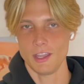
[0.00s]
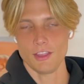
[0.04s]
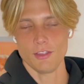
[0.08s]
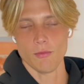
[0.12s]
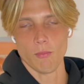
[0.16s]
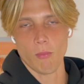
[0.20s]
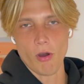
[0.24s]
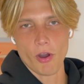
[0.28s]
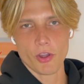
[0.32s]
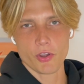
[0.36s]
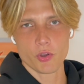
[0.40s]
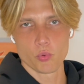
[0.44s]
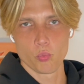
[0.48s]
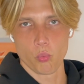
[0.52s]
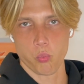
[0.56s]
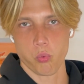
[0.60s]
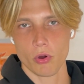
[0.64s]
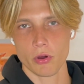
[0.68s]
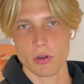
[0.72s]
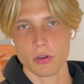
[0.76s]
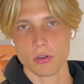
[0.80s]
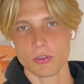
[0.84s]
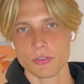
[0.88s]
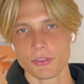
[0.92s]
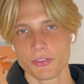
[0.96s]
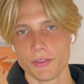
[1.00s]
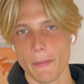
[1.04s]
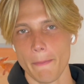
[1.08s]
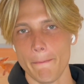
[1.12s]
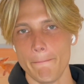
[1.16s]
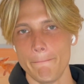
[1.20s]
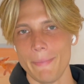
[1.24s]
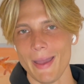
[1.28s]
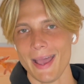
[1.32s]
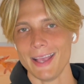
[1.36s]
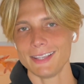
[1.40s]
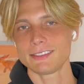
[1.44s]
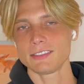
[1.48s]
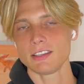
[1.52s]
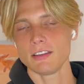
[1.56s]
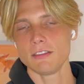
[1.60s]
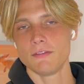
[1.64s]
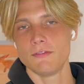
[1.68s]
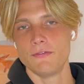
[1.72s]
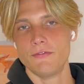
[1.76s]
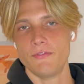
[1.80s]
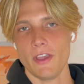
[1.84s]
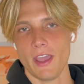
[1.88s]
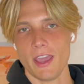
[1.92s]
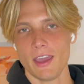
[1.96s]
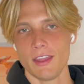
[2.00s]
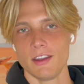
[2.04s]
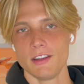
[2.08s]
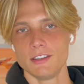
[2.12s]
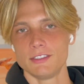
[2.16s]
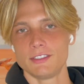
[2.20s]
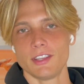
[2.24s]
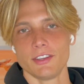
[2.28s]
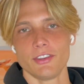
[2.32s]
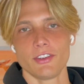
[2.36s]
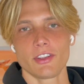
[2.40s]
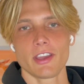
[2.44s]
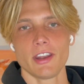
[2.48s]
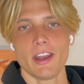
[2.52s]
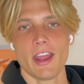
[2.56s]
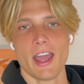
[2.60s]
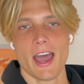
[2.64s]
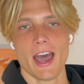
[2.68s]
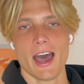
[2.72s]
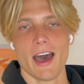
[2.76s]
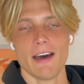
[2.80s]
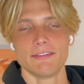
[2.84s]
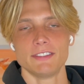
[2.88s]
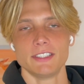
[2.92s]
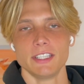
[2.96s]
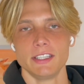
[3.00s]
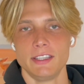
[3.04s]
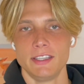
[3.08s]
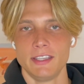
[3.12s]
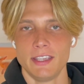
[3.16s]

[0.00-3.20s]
the modern world, the best advantage that you're going to have to